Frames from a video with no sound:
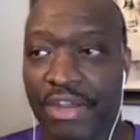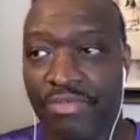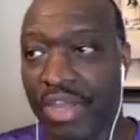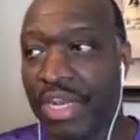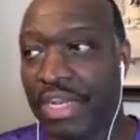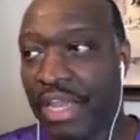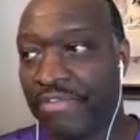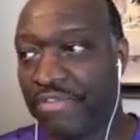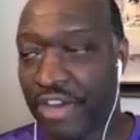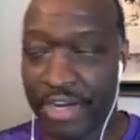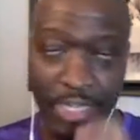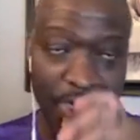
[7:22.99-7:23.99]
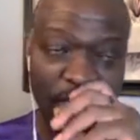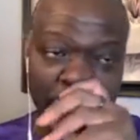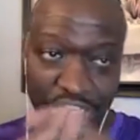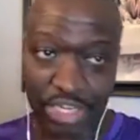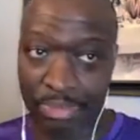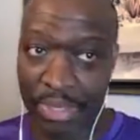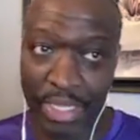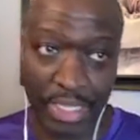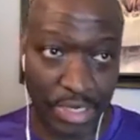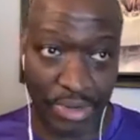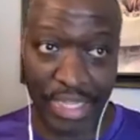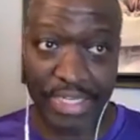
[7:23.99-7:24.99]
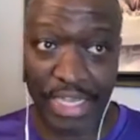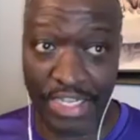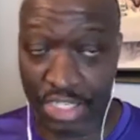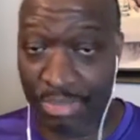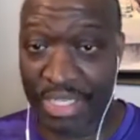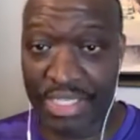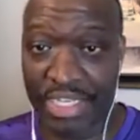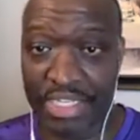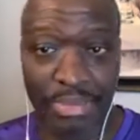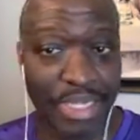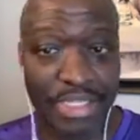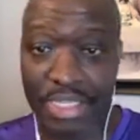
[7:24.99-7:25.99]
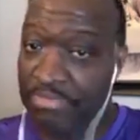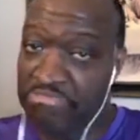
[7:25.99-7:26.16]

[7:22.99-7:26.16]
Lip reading: Your rainy day fund should be, you know, they tell you it should be 6 months.